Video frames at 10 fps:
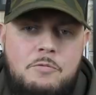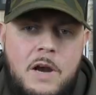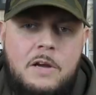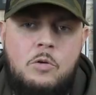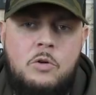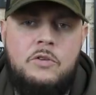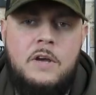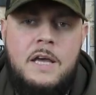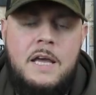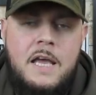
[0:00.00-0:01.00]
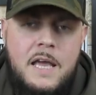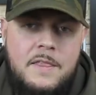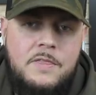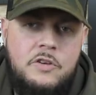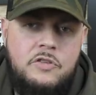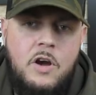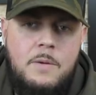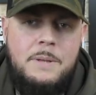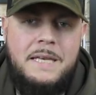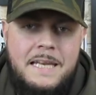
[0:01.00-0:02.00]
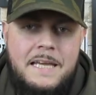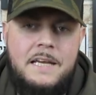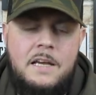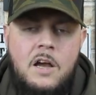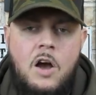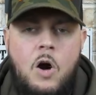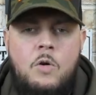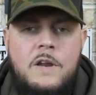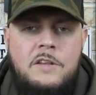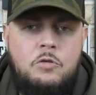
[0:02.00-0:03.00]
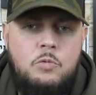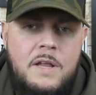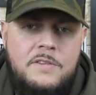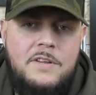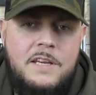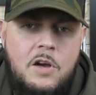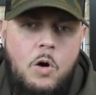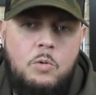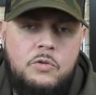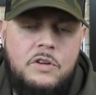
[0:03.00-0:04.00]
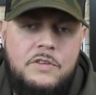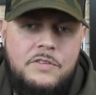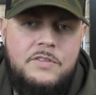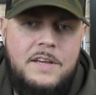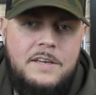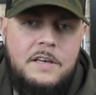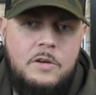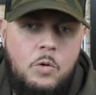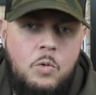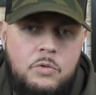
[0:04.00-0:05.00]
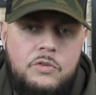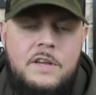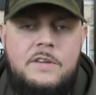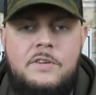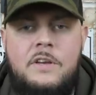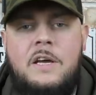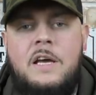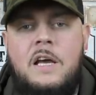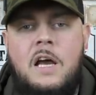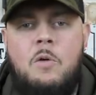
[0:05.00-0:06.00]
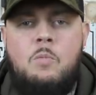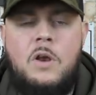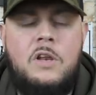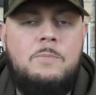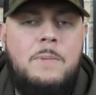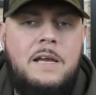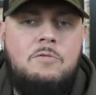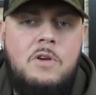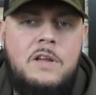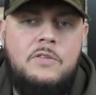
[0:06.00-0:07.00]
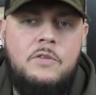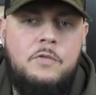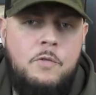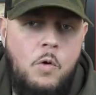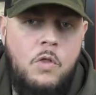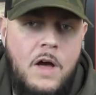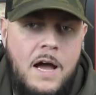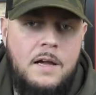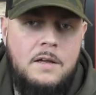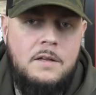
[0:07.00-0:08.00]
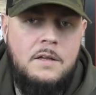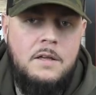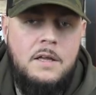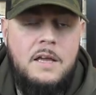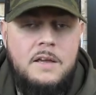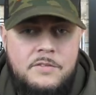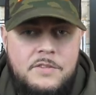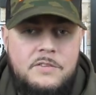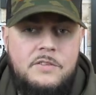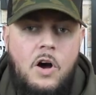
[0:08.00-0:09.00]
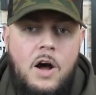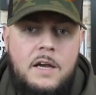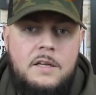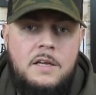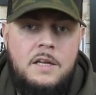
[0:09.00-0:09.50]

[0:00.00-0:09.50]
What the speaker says: record in the German league. Only 20 goals conceded all season. And one of the main reasons for that is this guy.